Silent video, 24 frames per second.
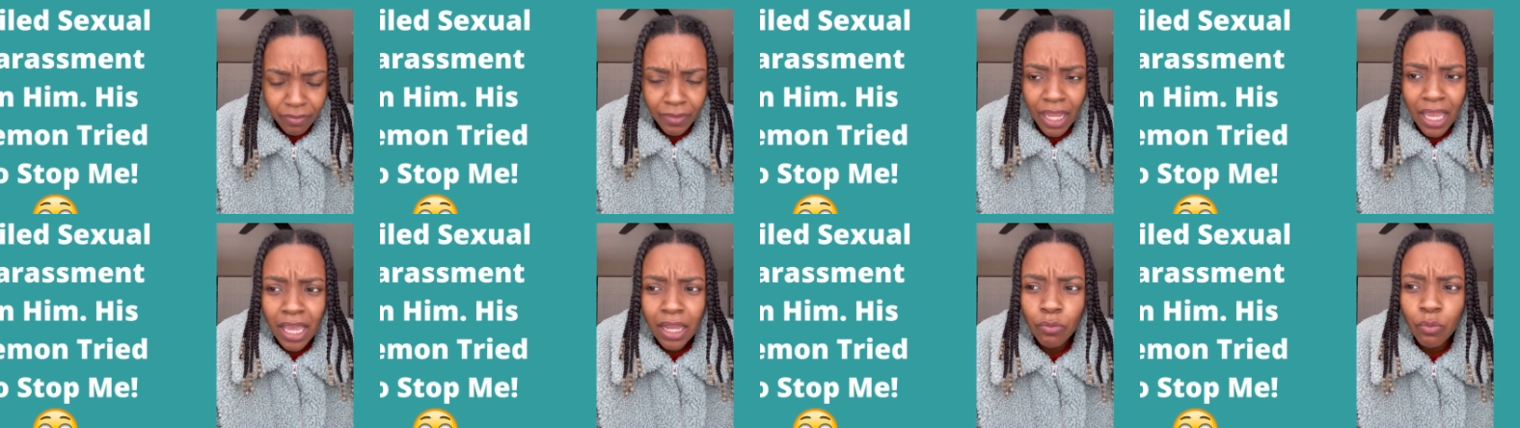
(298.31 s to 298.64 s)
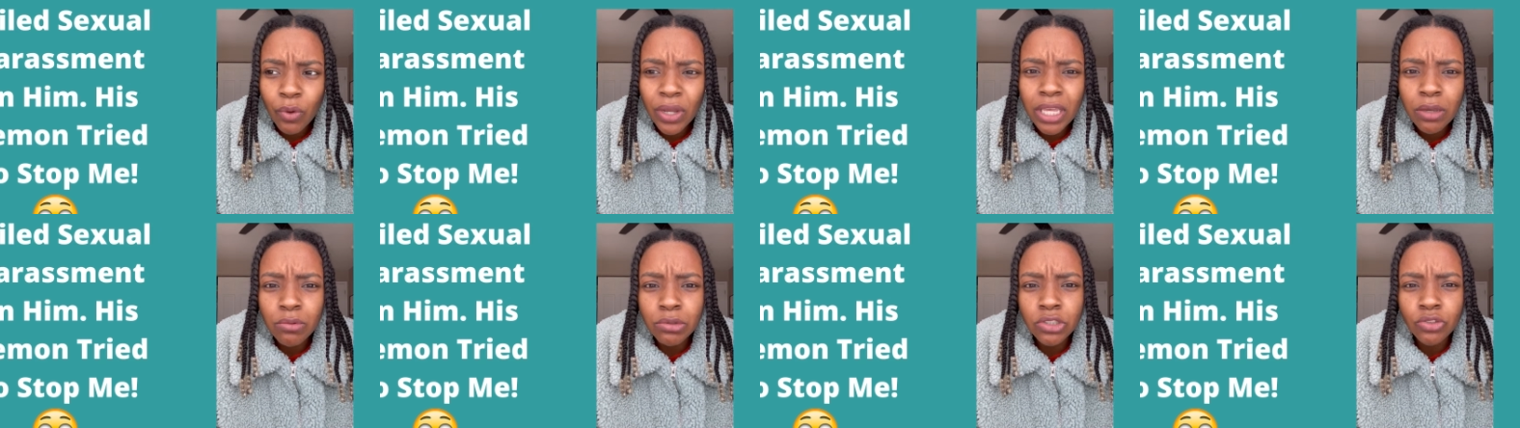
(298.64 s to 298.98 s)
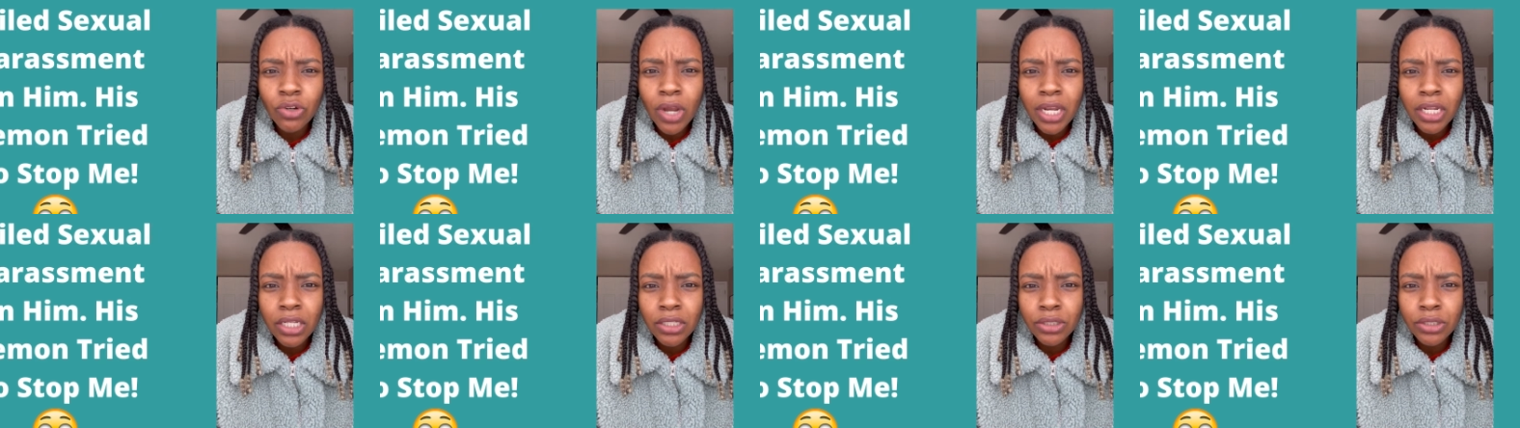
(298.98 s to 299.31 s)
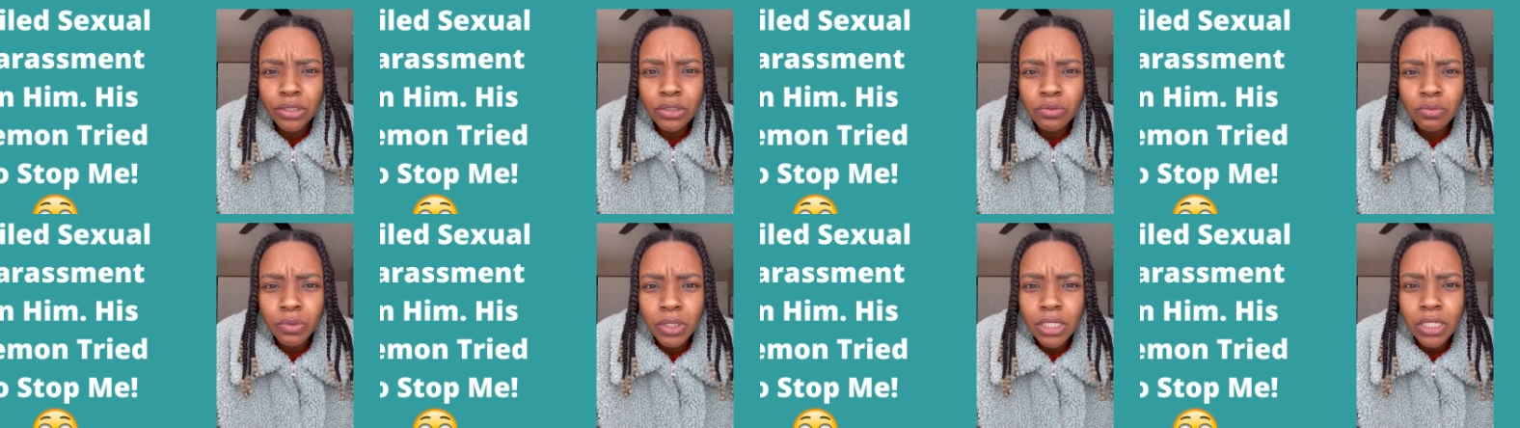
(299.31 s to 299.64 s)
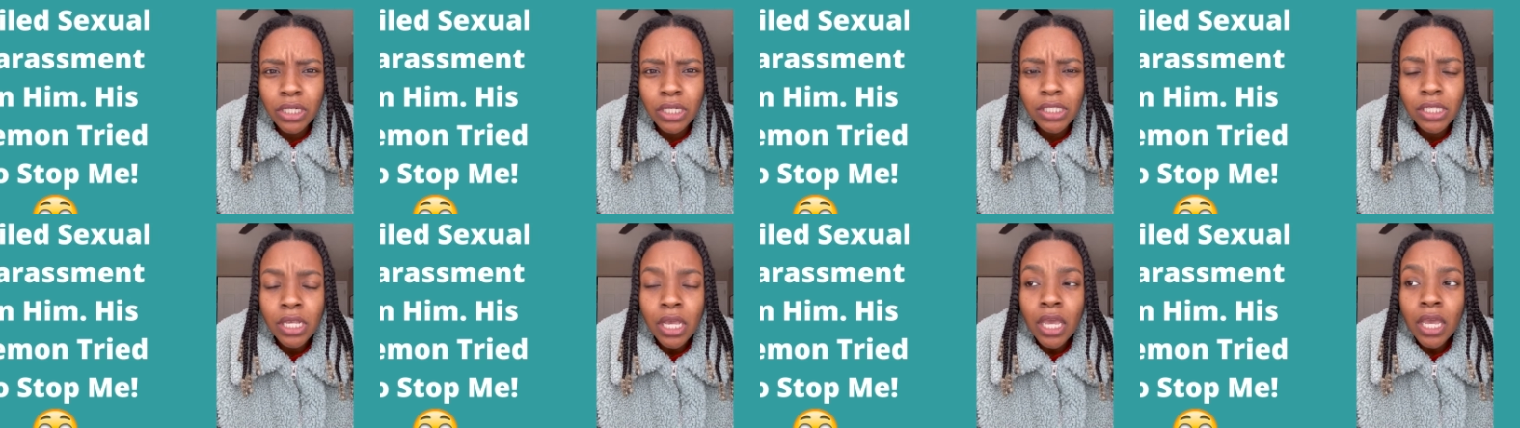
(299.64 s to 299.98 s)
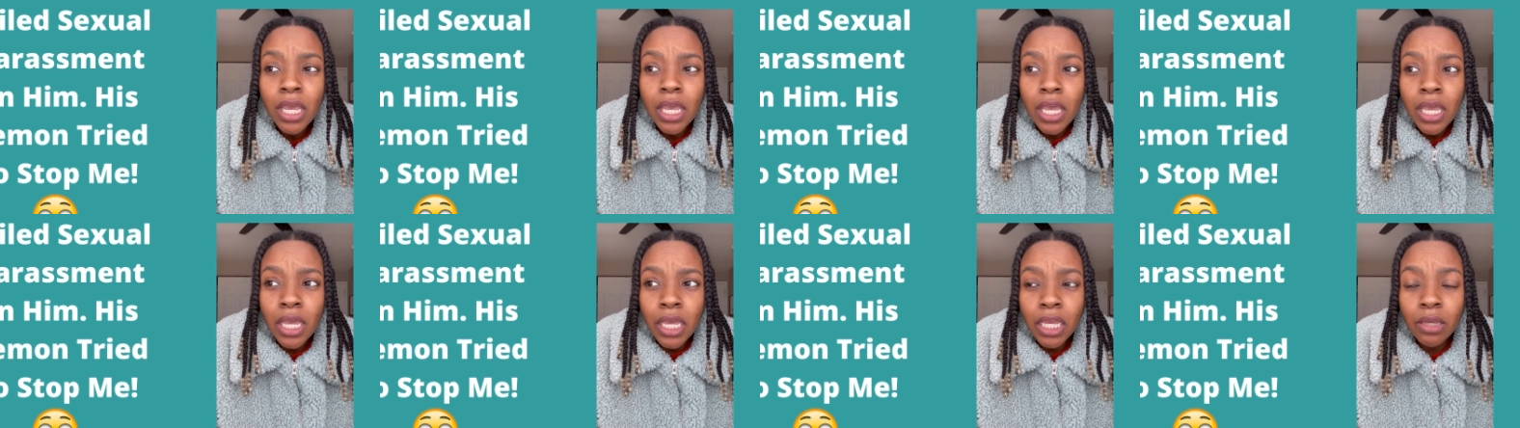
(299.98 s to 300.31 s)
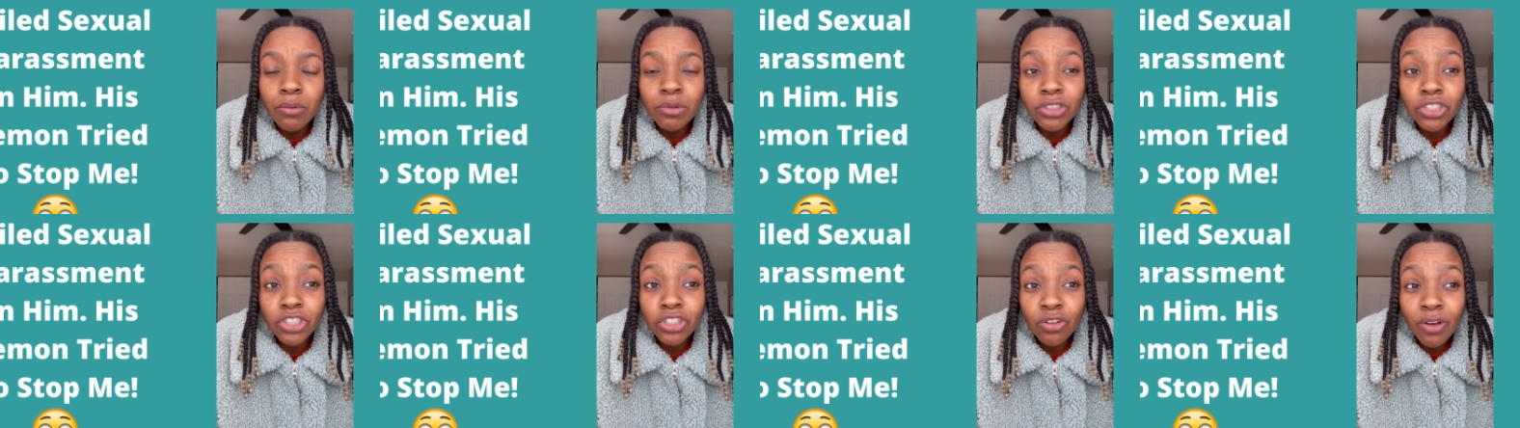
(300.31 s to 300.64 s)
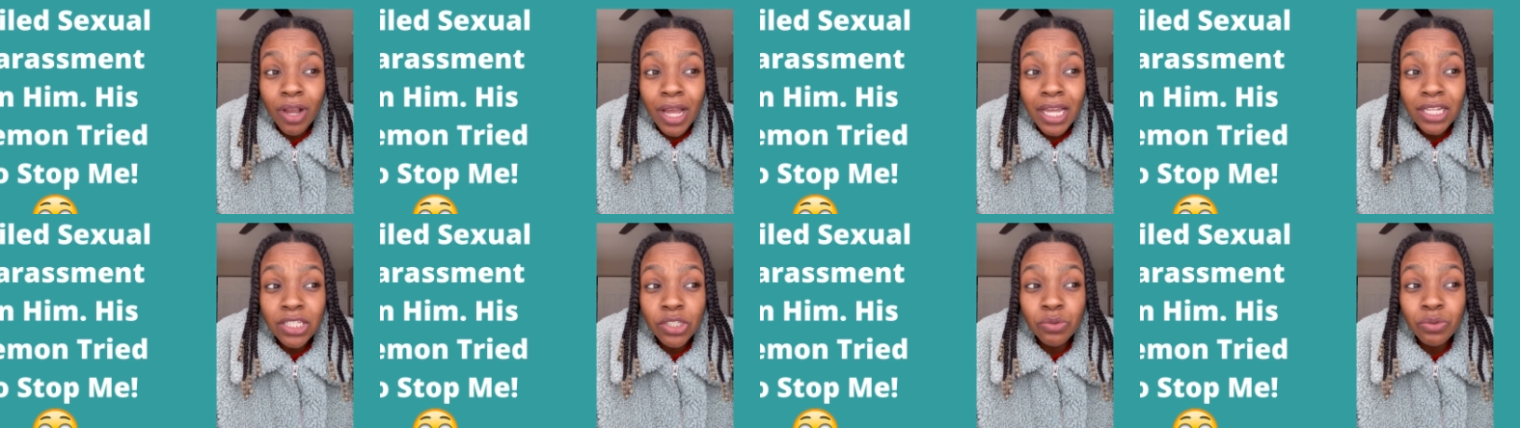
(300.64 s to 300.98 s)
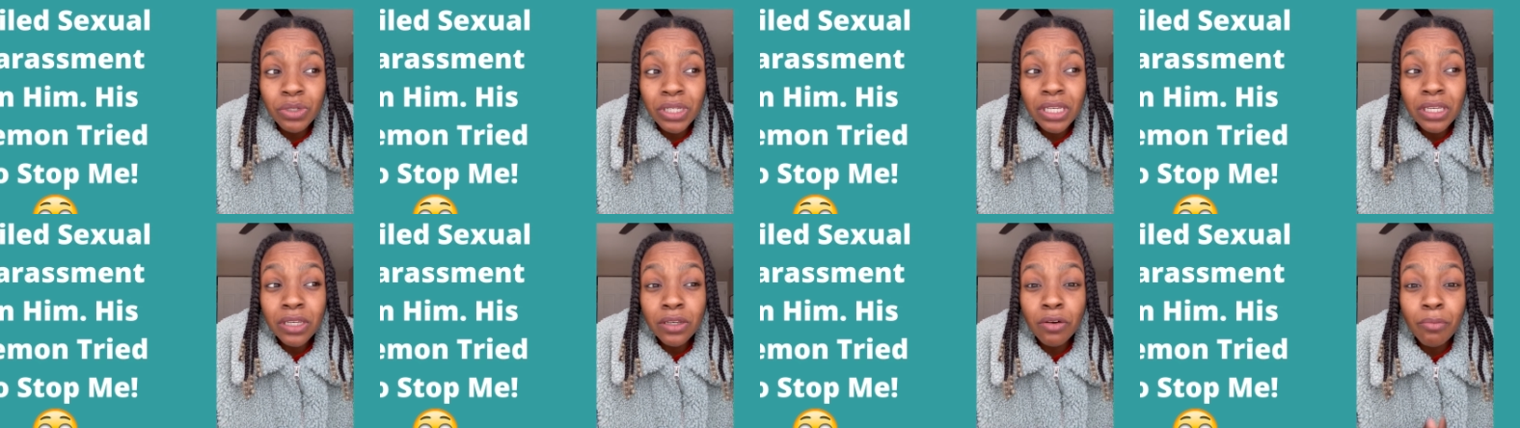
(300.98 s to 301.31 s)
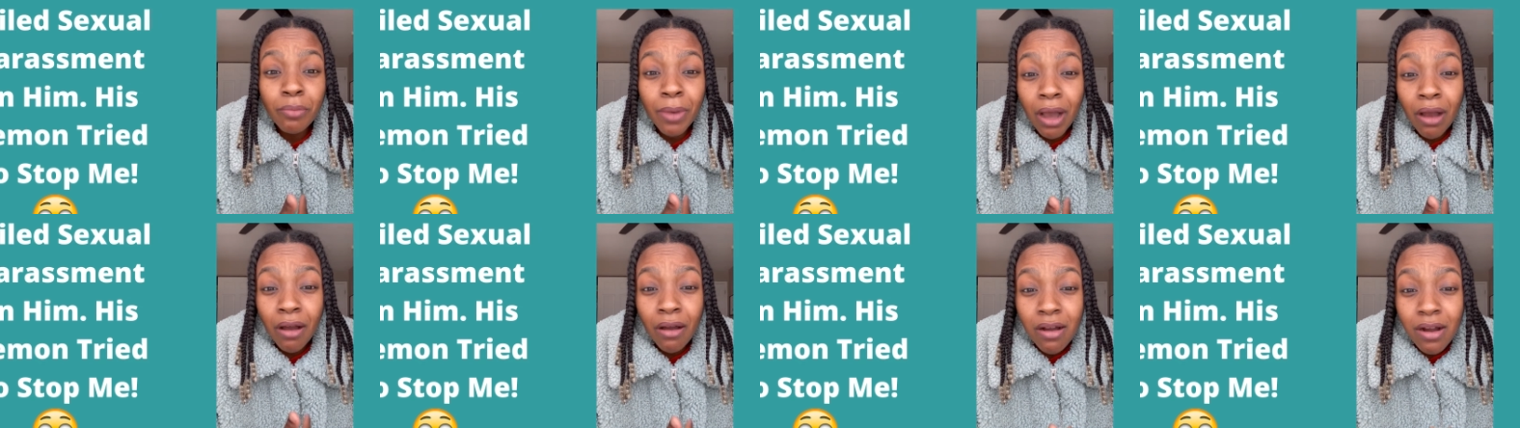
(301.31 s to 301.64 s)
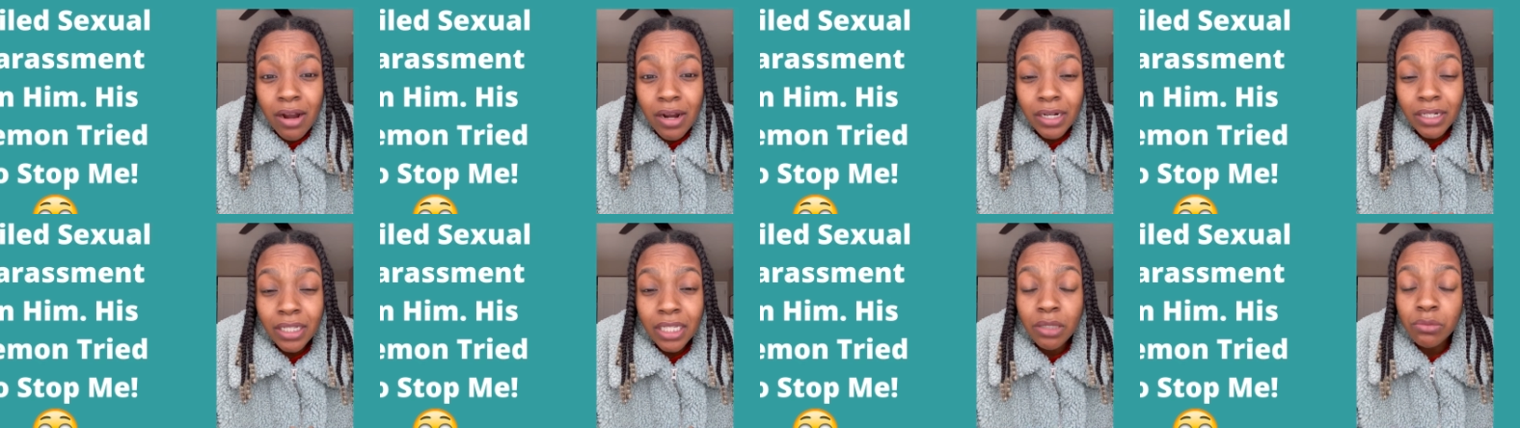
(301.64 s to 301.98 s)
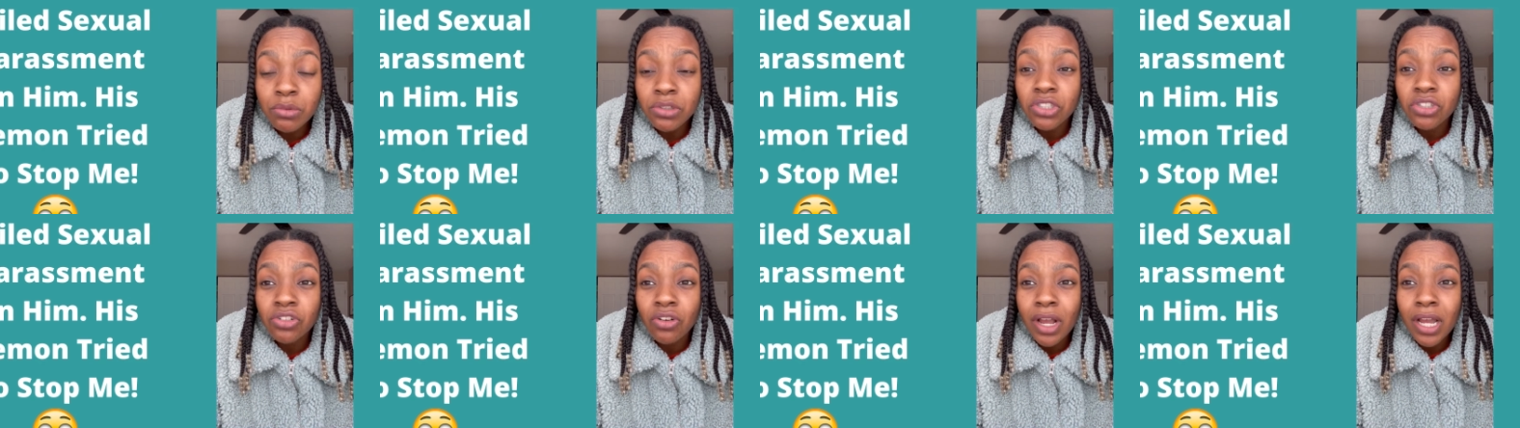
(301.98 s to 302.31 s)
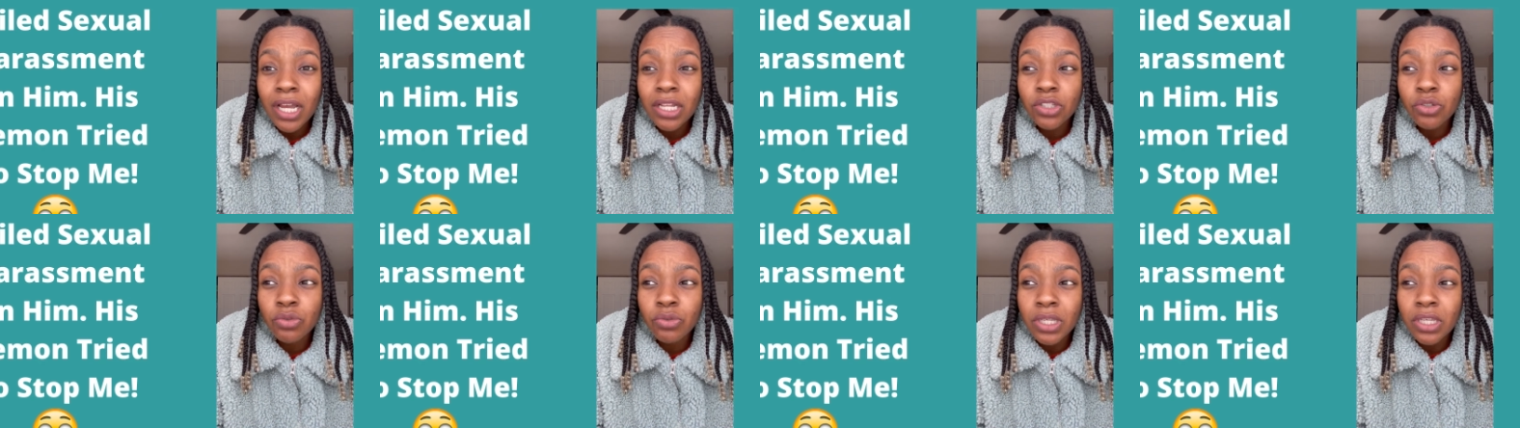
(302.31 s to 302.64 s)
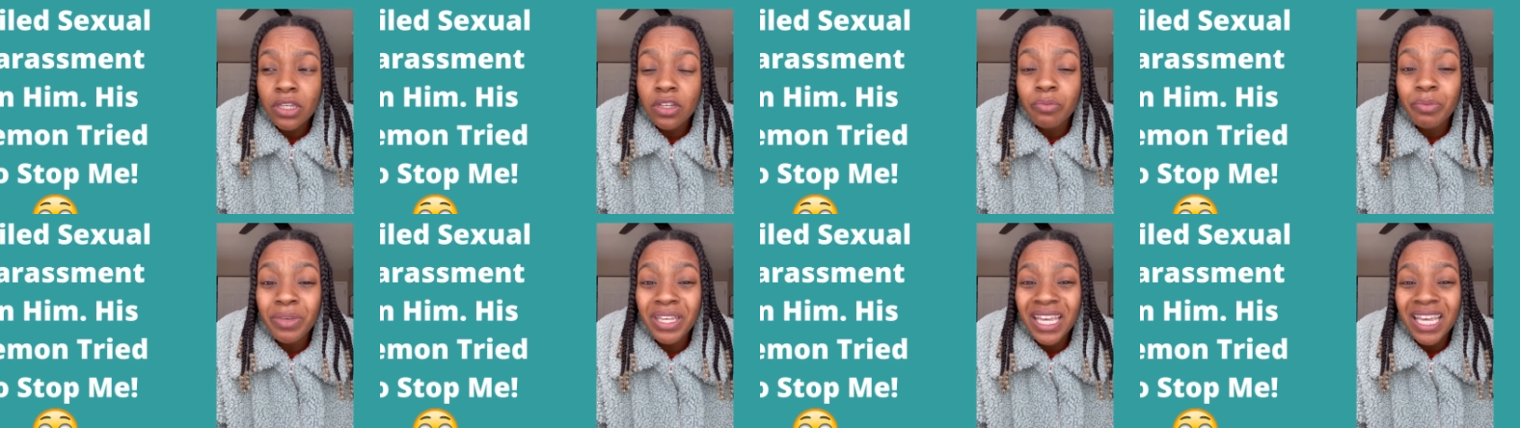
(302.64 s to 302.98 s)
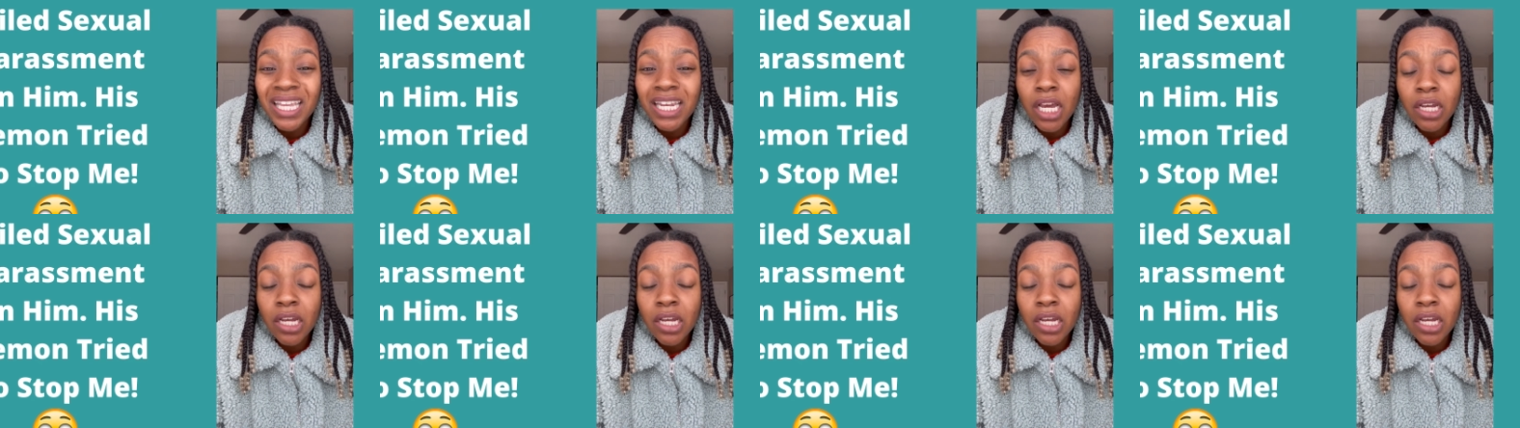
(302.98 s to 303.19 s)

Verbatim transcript: and what he was trying to do was he was trying to kill my heart. He was trying to kill me in